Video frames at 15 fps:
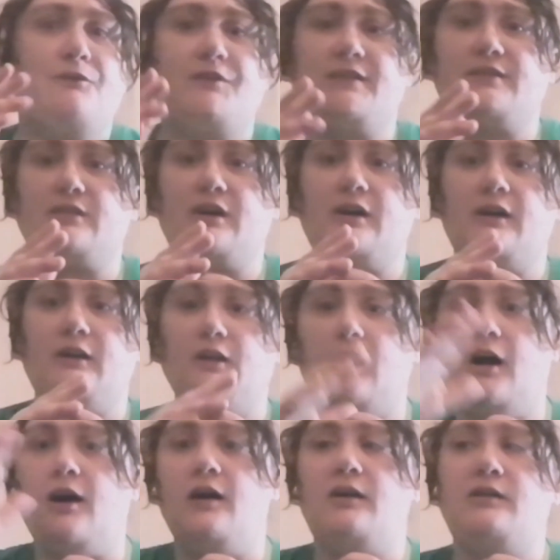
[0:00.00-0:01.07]
There's a
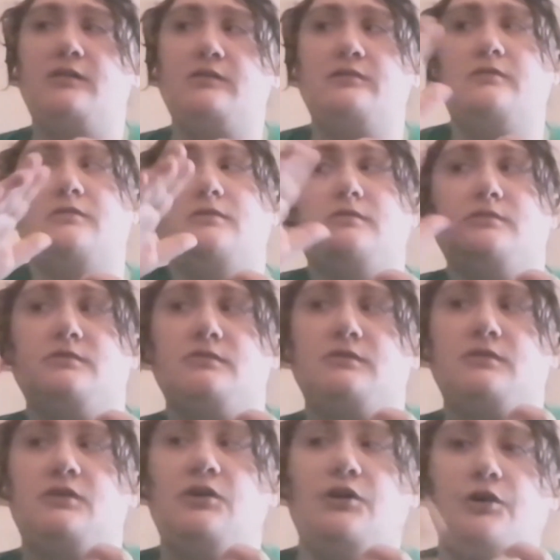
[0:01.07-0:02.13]
lot
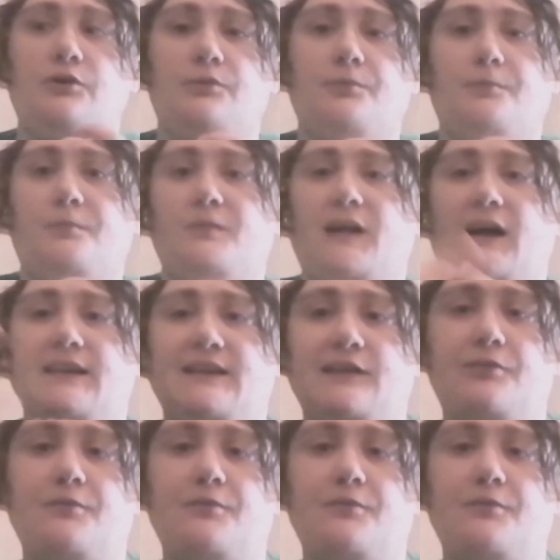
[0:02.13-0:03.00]
of like